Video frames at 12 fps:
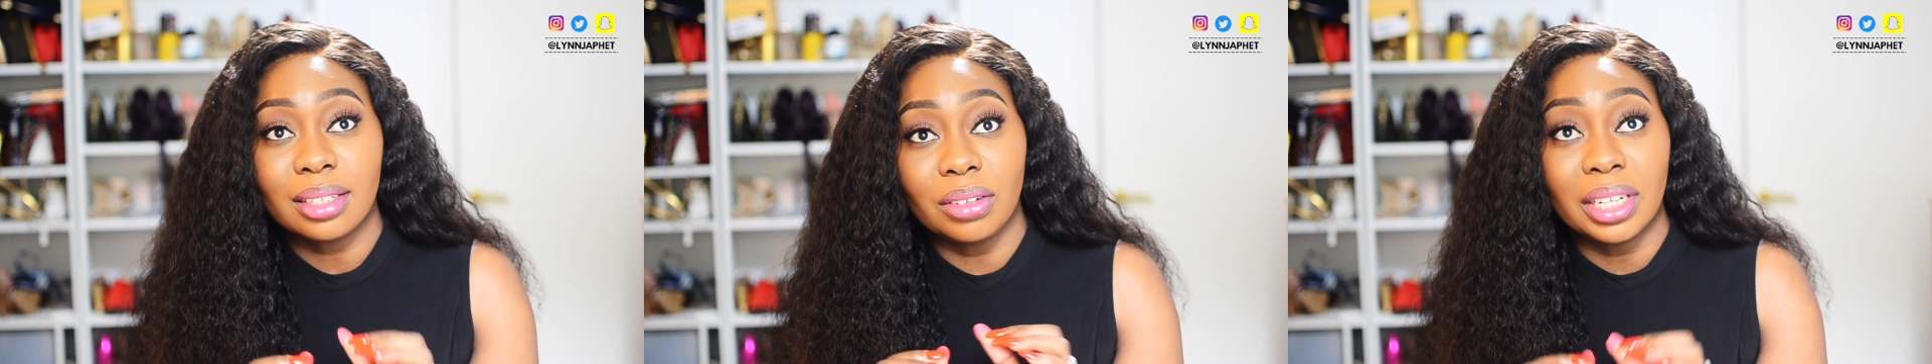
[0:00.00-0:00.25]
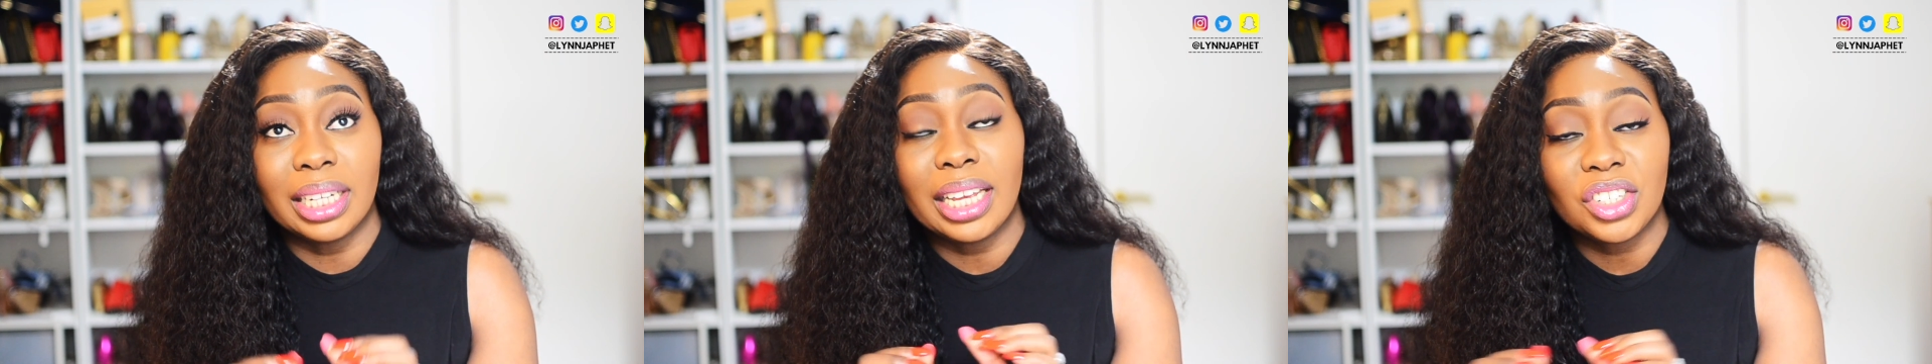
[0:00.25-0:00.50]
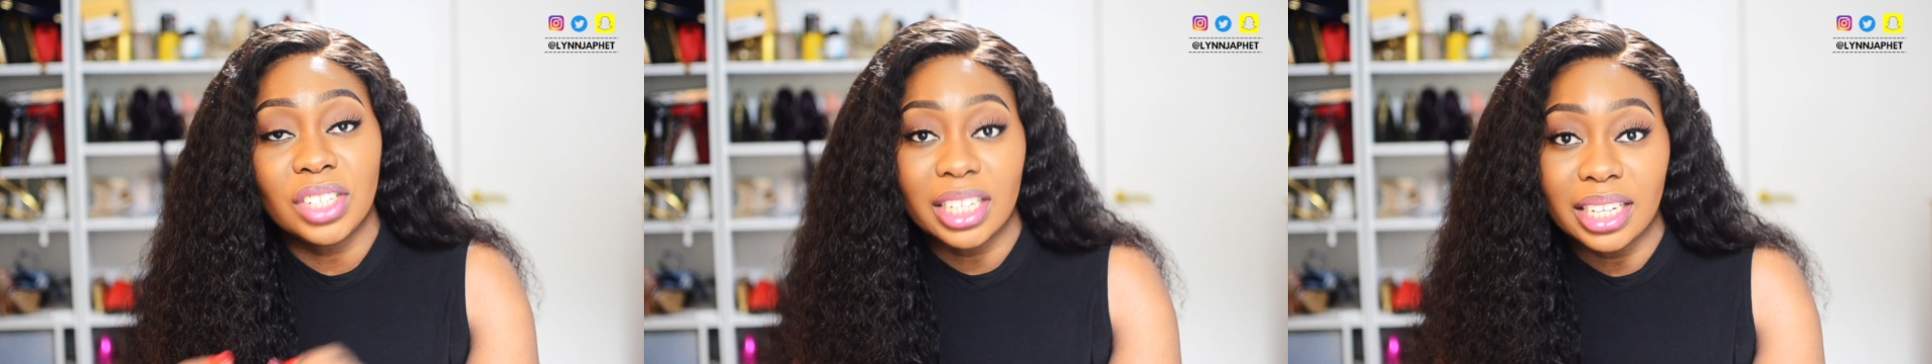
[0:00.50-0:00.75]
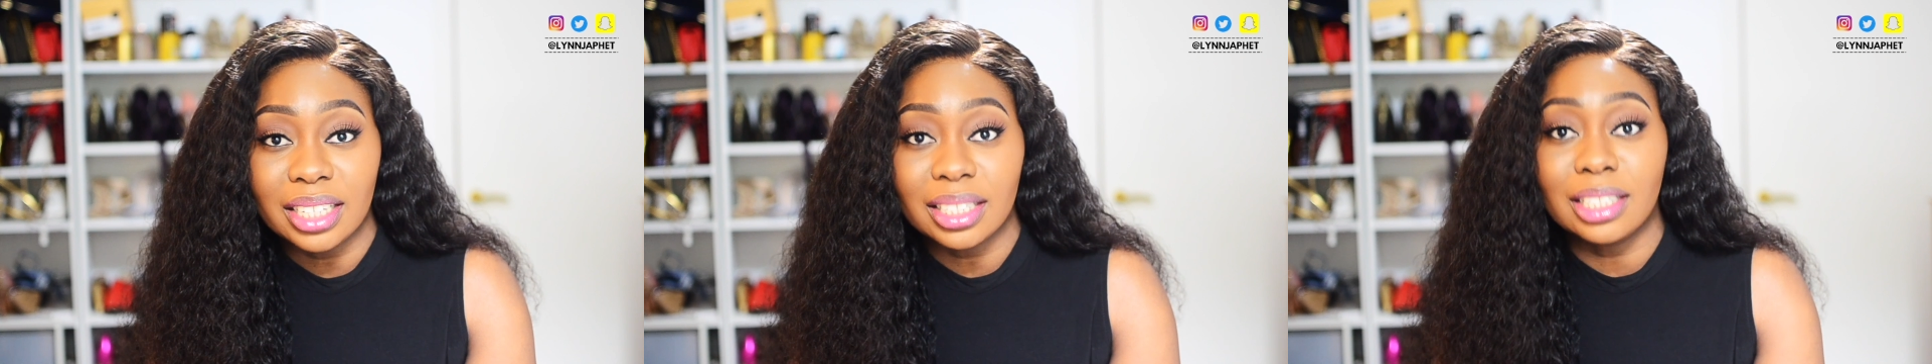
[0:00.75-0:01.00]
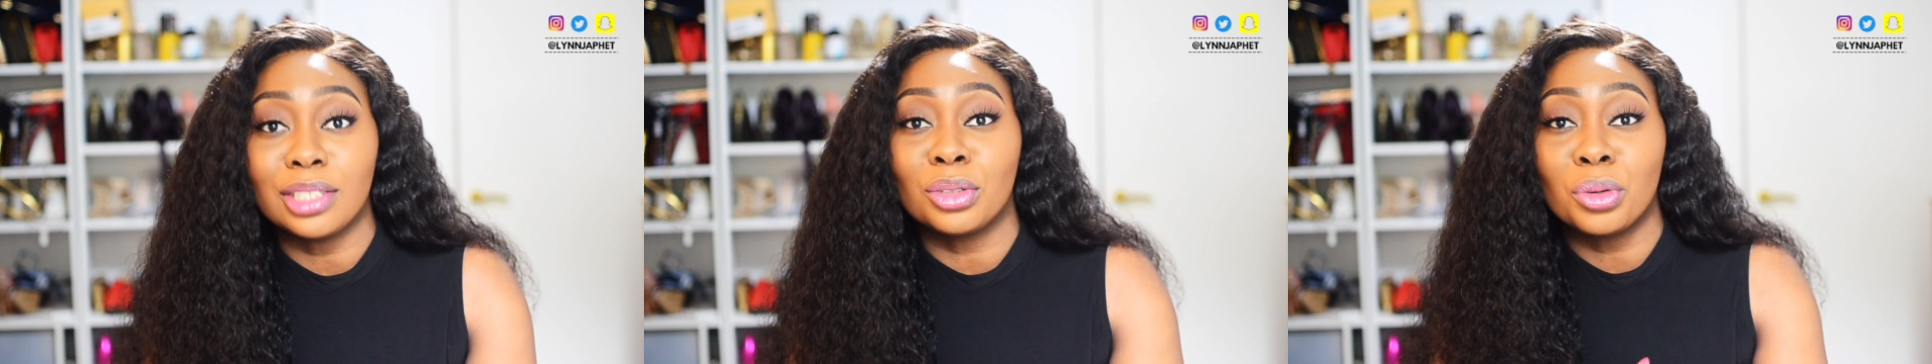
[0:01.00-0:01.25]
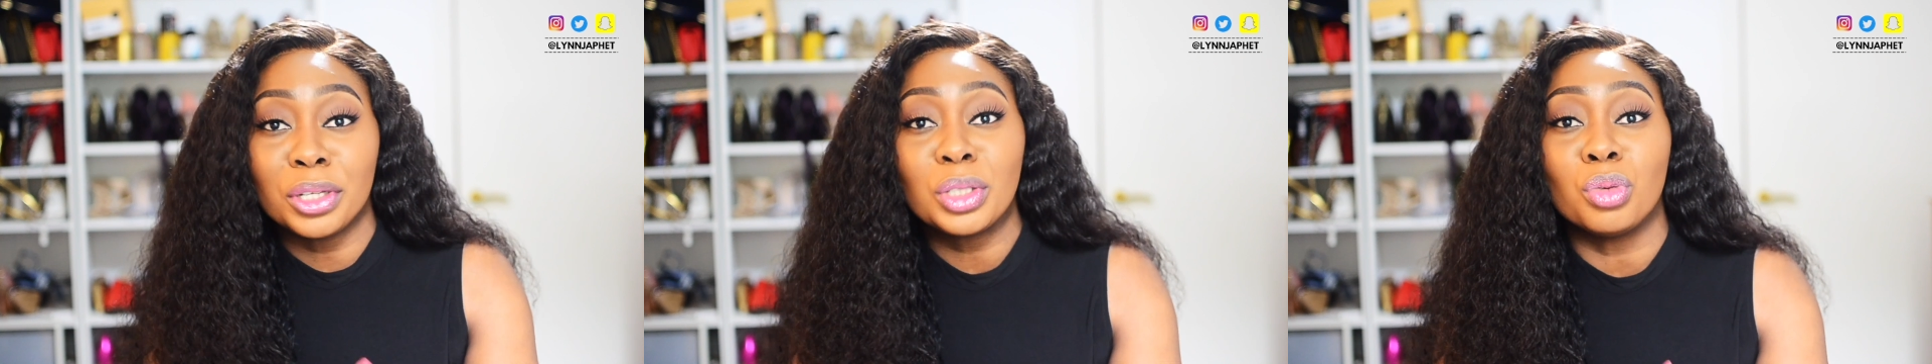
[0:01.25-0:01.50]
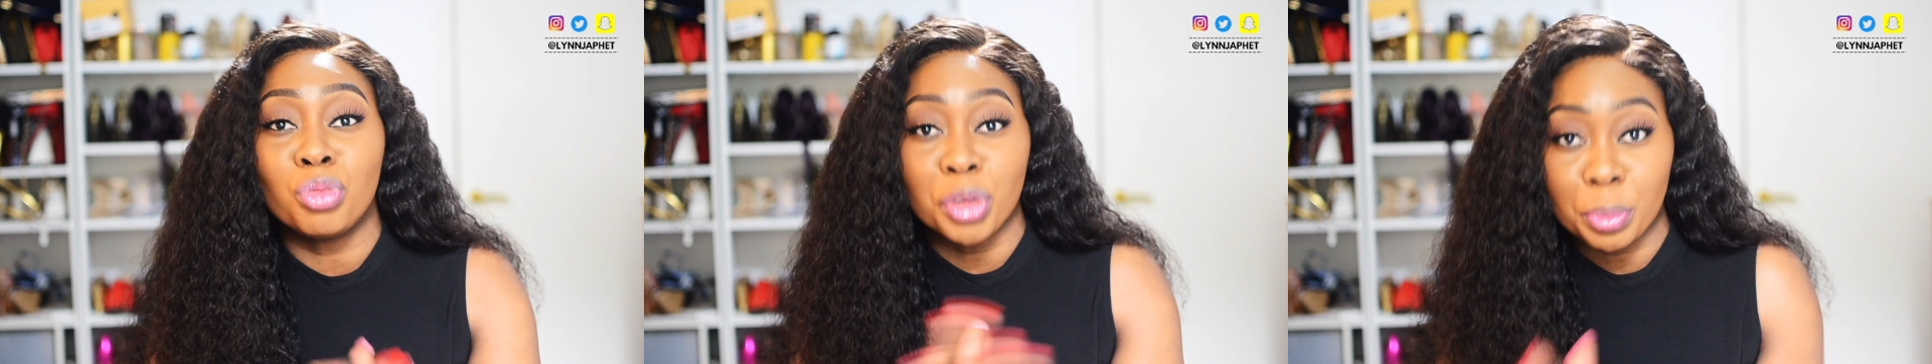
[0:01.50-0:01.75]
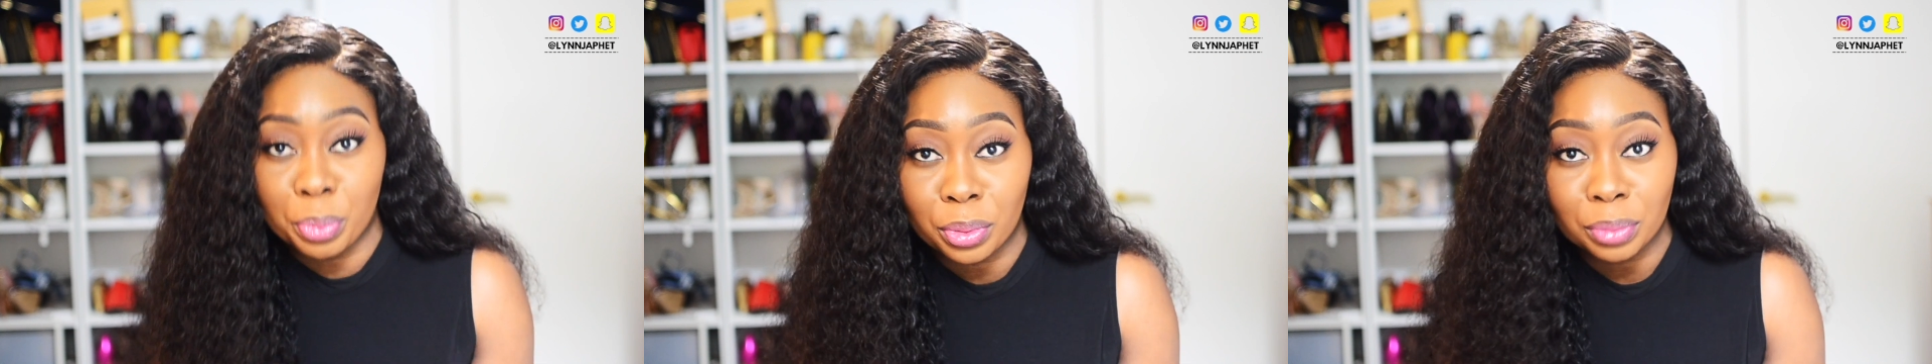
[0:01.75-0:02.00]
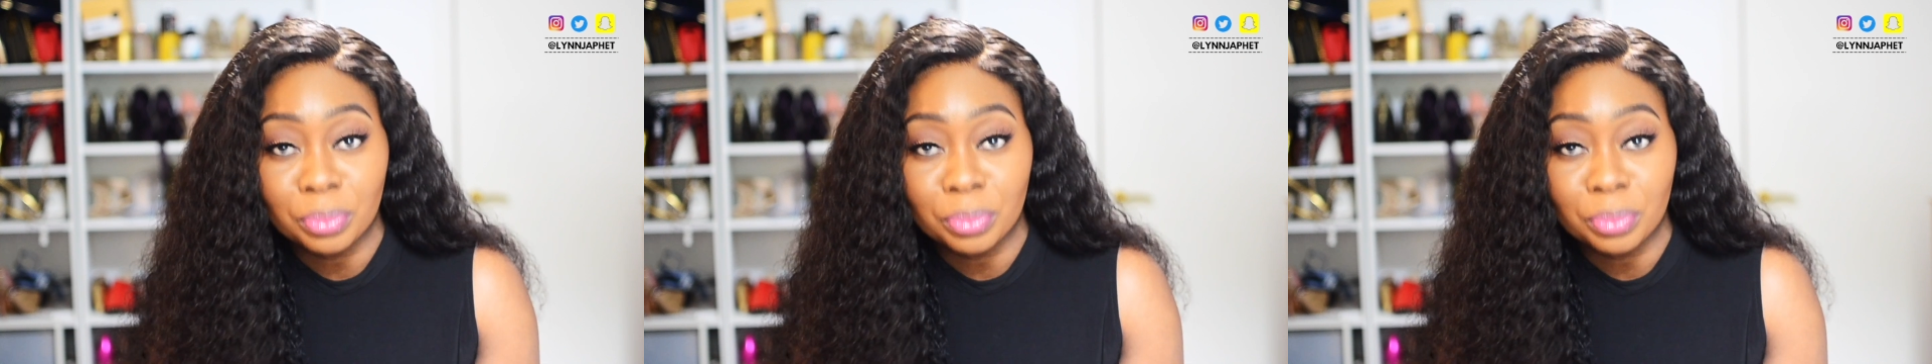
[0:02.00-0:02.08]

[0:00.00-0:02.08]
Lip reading: on an HD lace, it is going to rip.